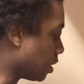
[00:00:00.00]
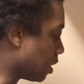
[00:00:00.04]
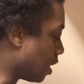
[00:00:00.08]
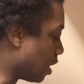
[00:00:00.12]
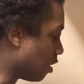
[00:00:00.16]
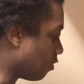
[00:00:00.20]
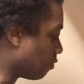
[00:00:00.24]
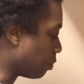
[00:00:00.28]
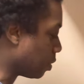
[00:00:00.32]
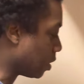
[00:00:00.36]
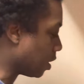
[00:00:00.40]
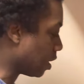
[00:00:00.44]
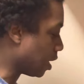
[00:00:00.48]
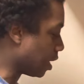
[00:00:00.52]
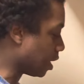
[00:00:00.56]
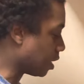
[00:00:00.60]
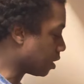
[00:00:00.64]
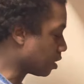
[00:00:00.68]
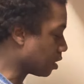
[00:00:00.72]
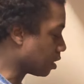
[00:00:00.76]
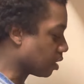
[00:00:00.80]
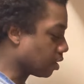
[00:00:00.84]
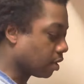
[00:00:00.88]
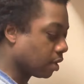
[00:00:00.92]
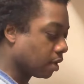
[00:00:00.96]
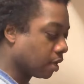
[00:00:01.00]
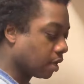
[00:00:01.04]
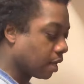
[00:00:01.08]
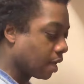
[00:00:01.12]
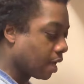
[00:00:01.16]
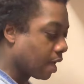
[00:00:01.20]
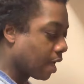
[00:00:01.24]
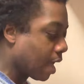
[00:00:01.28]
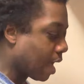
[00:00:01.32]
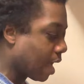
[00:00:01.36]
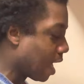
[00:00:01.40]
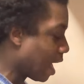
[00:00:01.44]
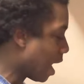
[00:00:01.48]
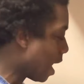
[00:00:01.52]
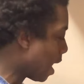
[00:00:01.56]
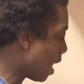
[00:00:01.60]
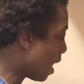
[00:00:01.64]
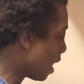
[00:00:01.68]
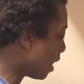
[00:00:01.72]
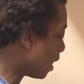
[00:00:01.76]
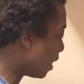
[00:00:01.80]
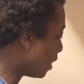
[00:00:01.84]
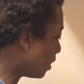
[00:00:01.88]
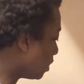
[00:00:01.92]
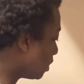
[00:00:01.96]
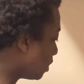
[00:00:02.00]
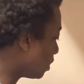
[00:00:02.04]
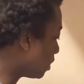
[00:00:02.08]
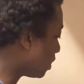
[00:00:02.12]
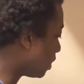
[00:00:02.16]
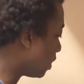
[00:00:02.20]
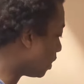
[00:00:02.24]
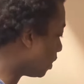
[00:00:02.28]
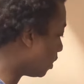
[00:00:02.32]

that I've put in. And